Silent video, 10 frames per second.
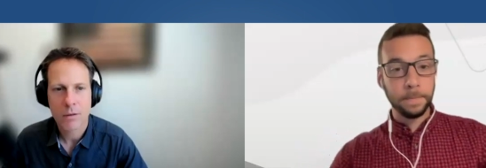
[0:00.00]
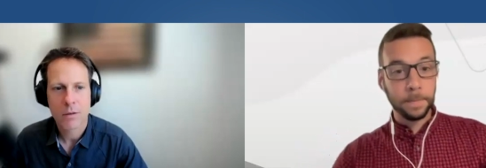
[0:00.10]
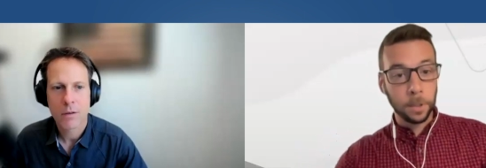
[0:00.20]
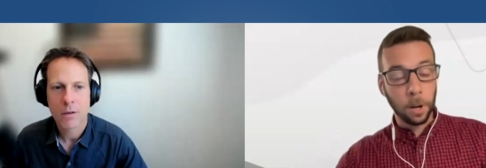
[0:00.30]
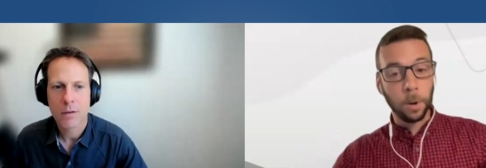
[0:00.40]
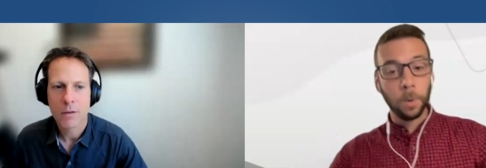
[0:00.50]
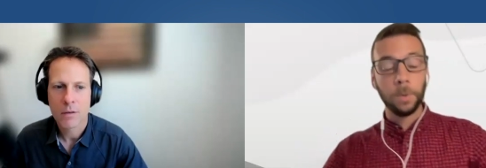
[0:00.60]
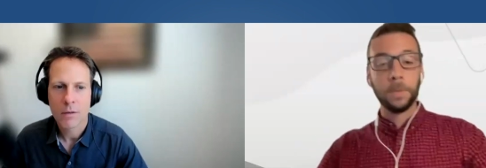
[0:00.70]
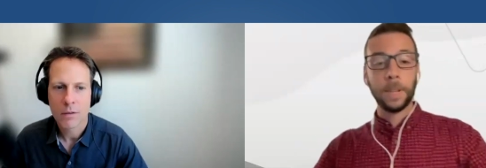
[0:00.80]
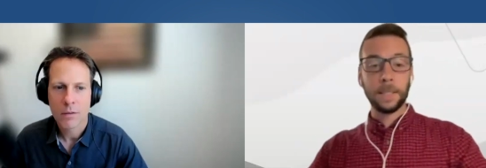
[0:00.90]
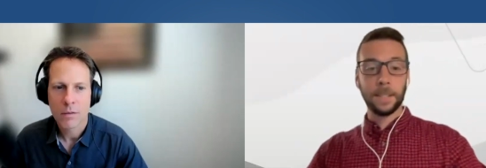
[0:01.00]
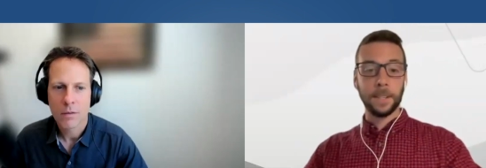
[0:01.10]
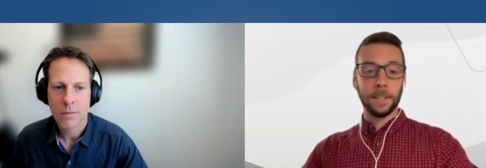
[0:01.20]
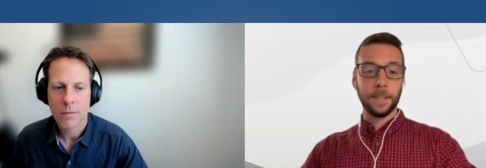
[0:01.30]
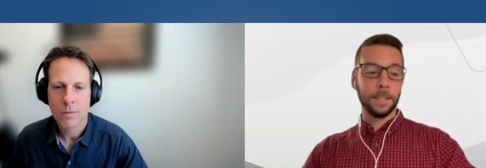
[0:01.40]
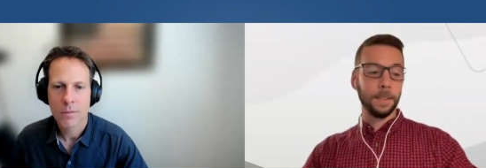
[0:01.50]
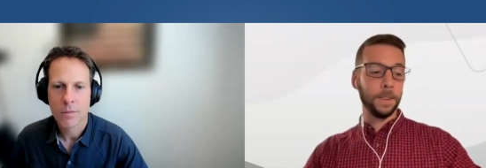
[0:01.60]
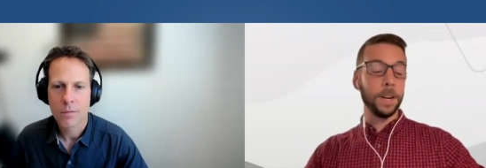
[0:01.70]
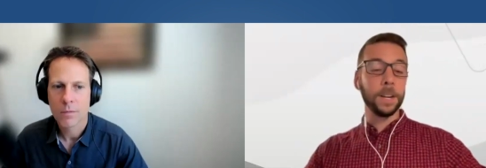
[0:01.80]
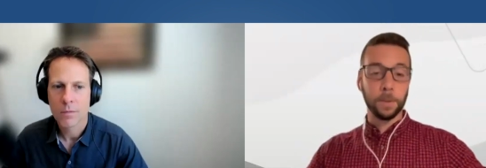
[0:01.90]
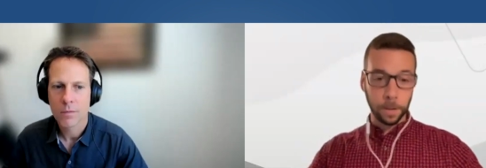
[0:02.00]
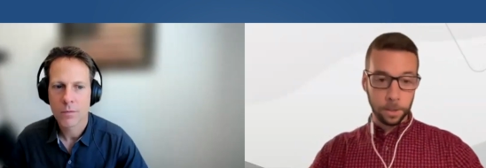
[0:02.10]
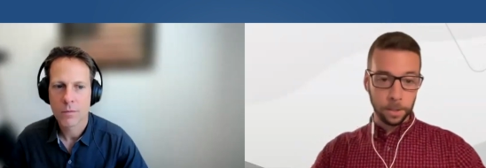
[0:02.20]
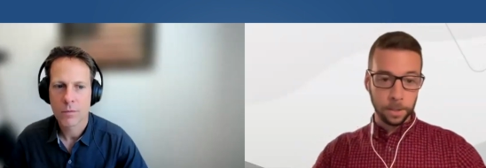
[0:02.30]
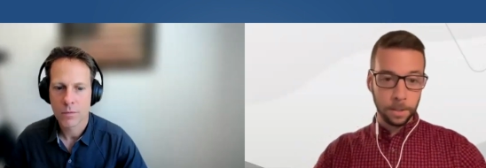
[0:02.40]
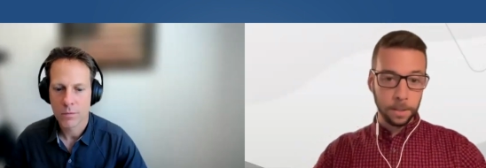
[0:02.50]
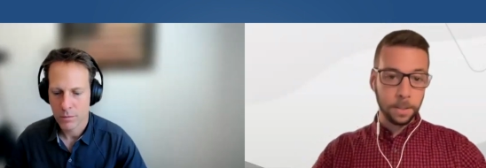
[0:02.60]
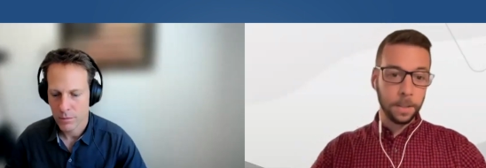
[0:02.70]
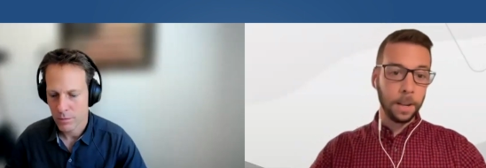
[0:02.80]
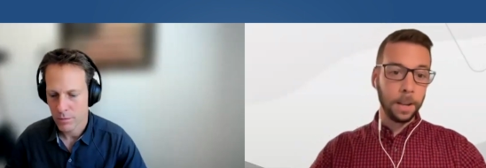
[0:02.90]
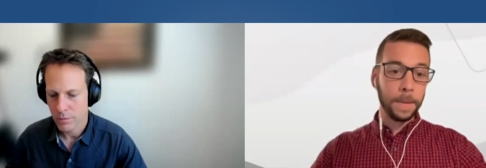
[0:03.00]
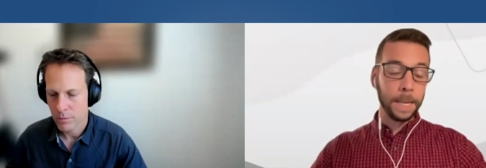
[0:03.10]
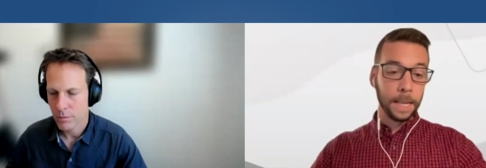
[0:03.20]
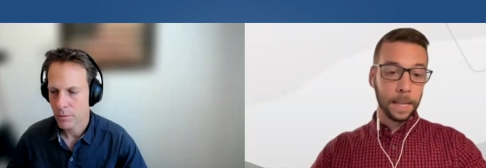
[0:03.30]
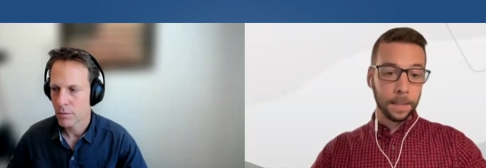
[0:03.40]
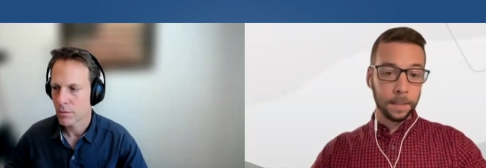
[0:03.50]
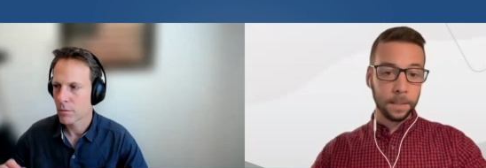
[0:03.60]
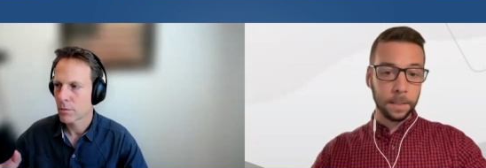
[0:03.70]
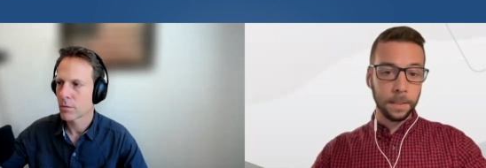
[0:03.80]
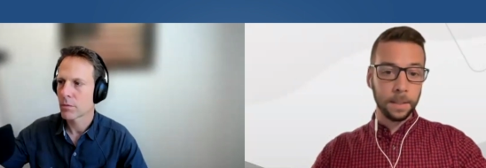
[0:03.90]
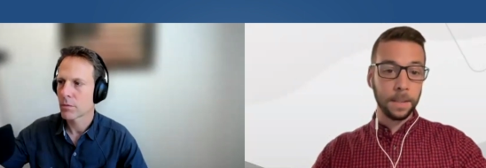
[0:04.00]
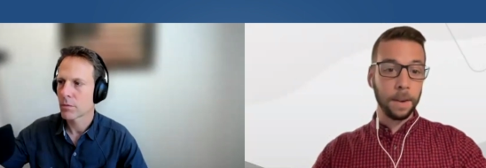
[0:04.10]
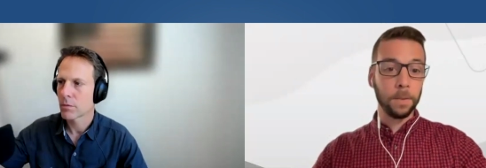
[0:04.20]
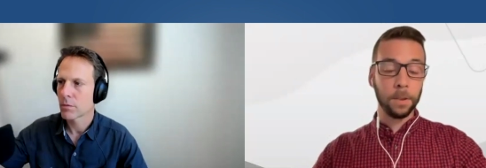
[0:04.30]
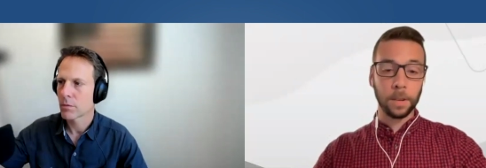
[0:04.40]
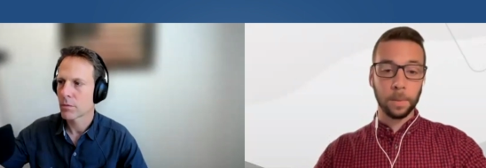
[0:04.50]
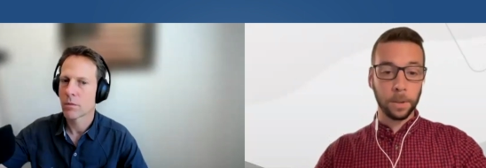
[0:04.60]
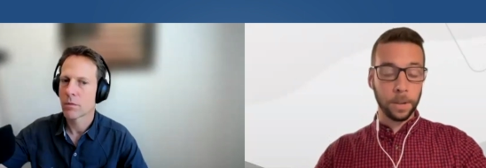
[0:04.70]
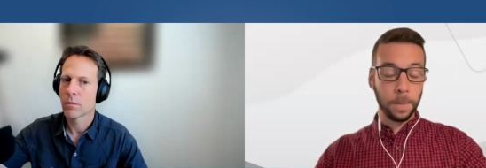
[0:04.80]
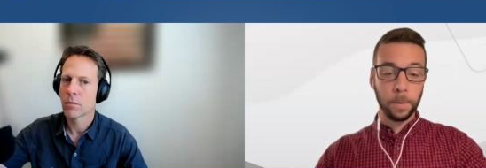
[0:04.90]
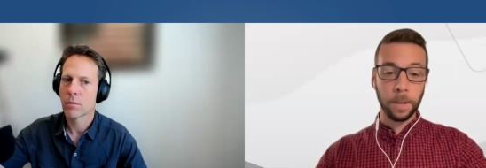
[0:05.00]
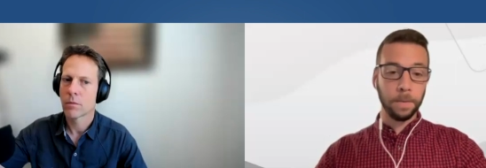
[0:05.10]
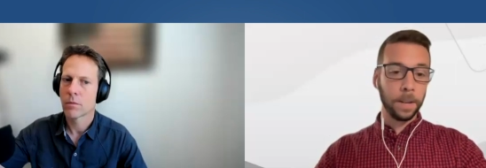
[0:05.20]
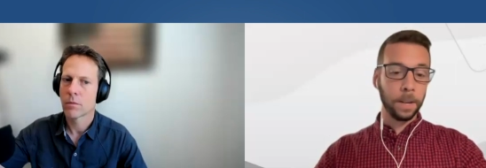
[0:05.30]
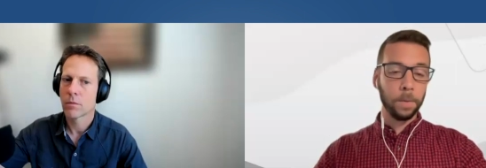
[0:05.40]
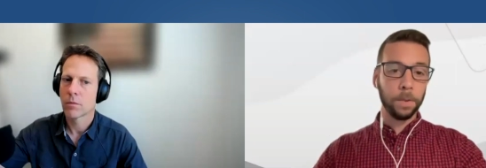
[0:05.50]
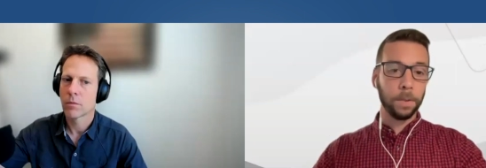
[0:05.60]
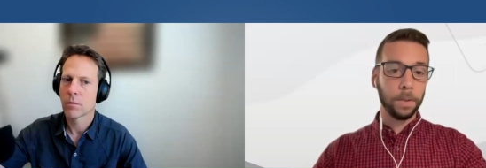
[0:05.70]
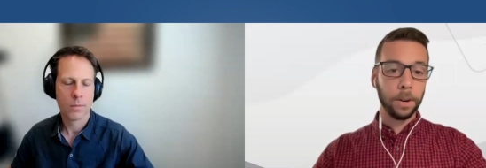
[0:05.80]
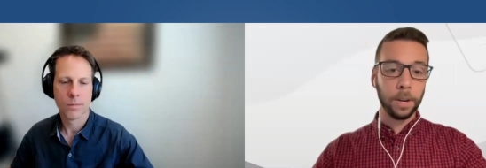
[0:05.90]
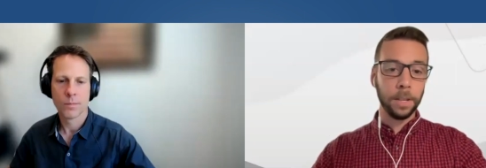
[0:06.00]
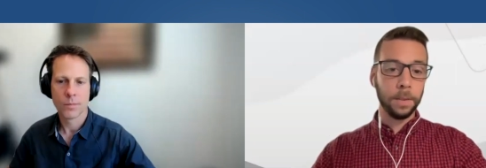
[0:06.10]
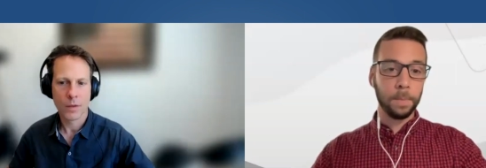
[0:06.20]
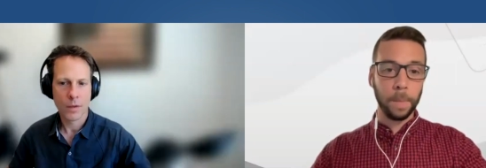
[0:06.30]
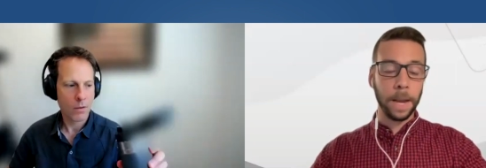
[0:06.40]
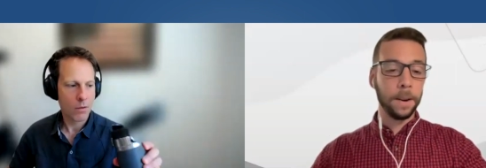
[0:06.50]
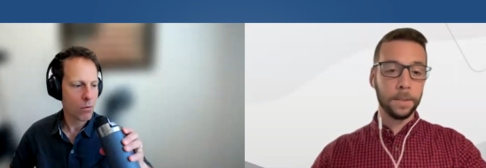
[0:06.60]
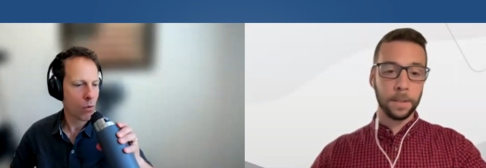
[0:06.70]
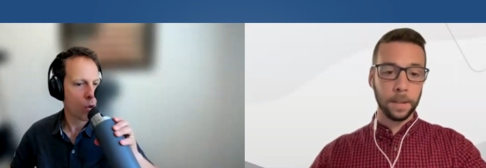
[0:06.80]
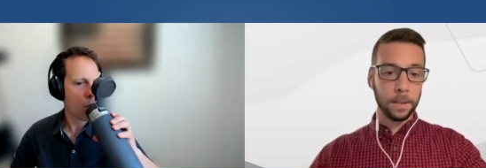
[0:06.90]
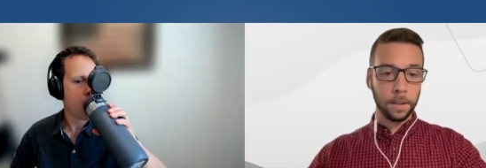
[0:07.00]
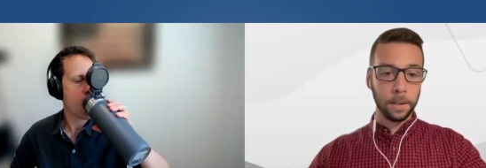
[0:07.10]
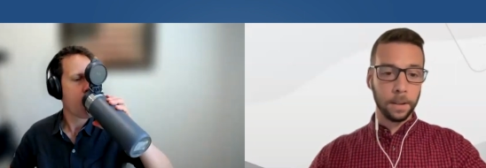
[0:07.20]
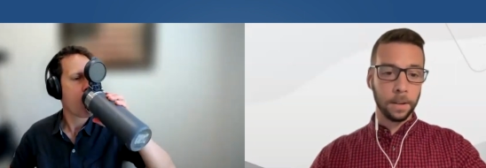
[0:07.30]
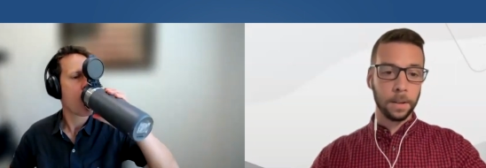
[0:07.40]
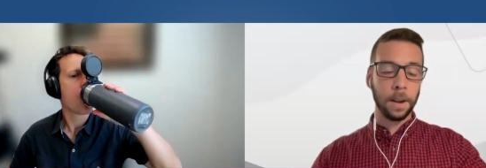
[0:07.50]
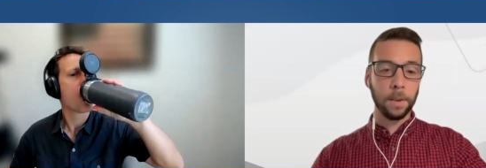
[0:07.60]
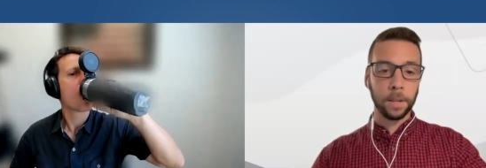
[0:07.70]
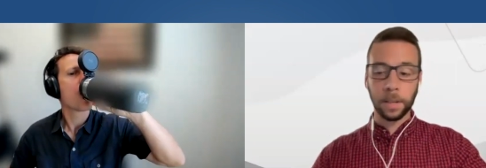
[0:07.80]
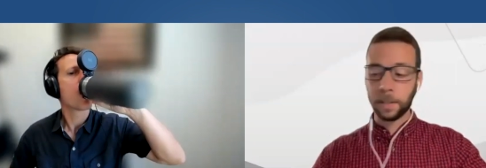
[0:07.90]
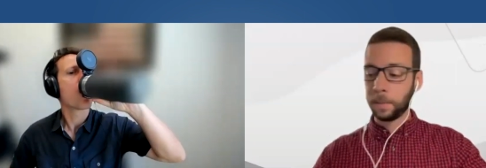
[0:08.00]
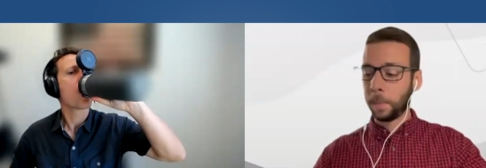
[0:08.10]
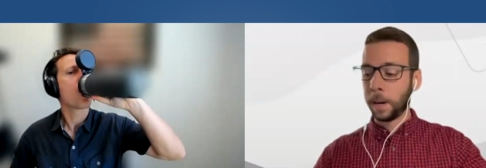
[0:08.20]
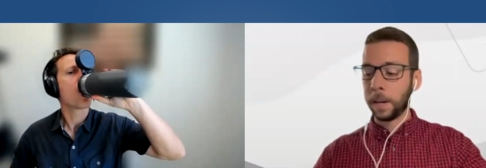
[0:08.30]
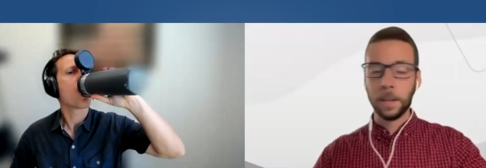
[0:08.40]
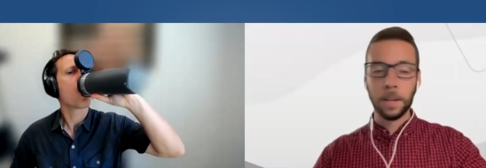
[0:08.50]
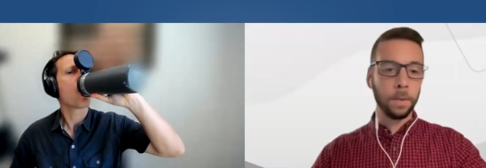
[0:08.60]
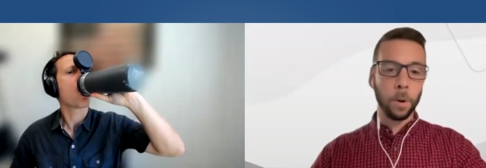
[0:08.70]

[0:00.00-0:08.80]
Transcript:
Speaker 1: So that's a a very good question. Um, it is several commercial. I mean, we have like over 30 payers that are, are, covering this, but of